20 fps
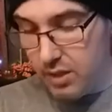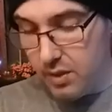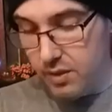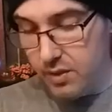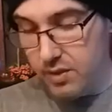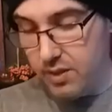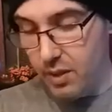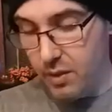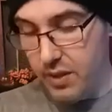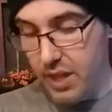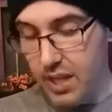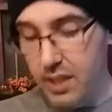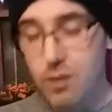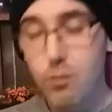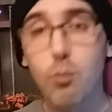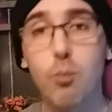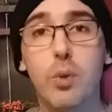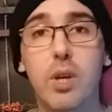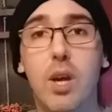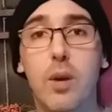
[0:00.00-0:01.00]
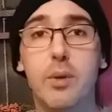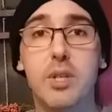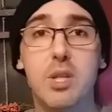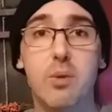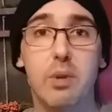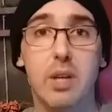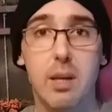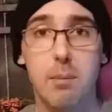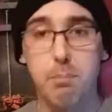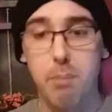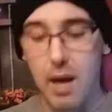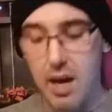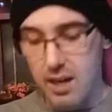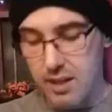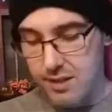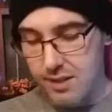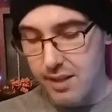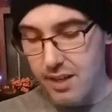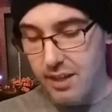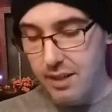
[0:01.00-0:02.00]
So then we go into an
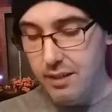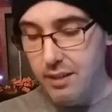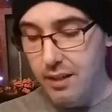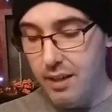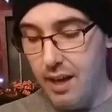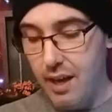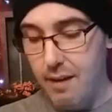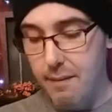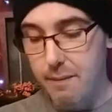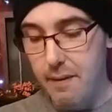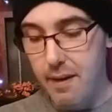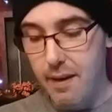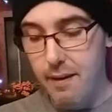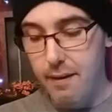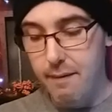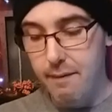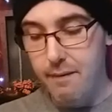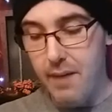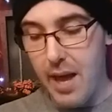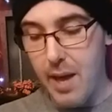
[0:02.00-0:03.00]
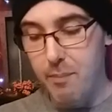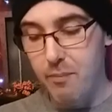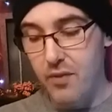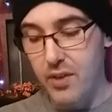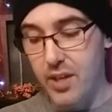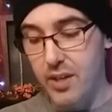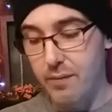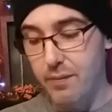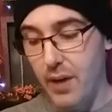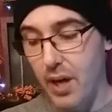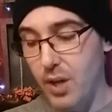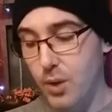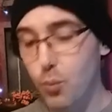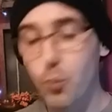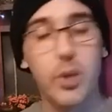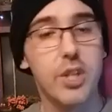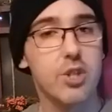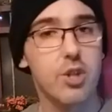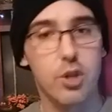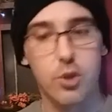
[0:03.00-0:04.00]
unboxing of Fab Fit Fun
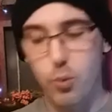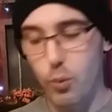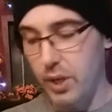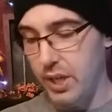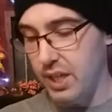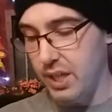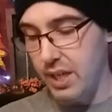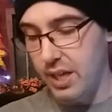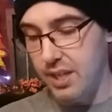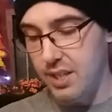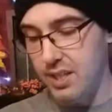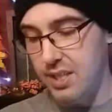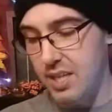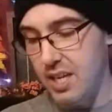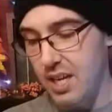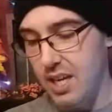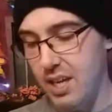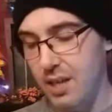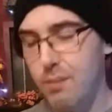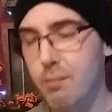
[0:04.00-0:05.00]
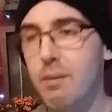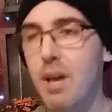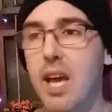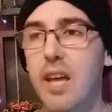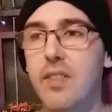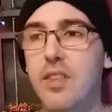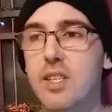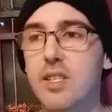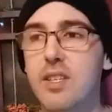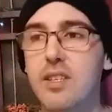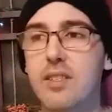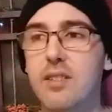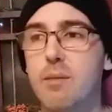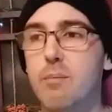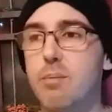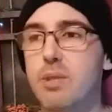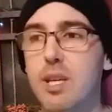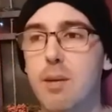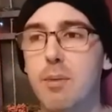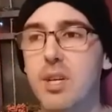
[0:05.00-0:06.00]
Winter twenty nineteen. And this is,
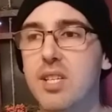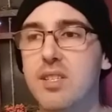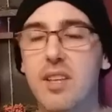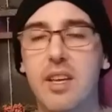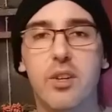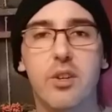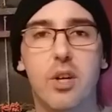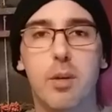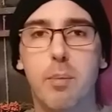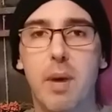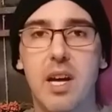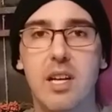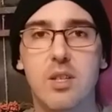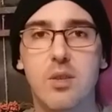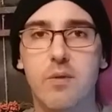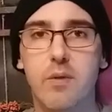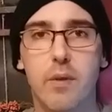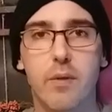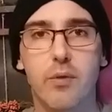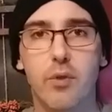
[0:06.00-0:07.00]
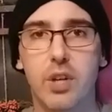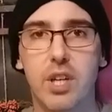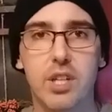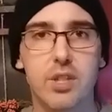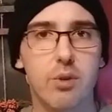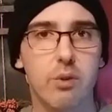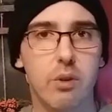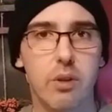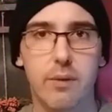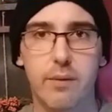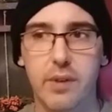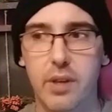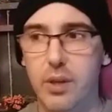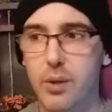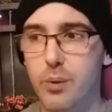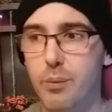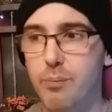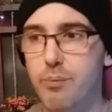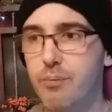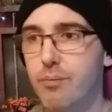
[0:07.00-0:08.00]
somebody sent her a box for free to review.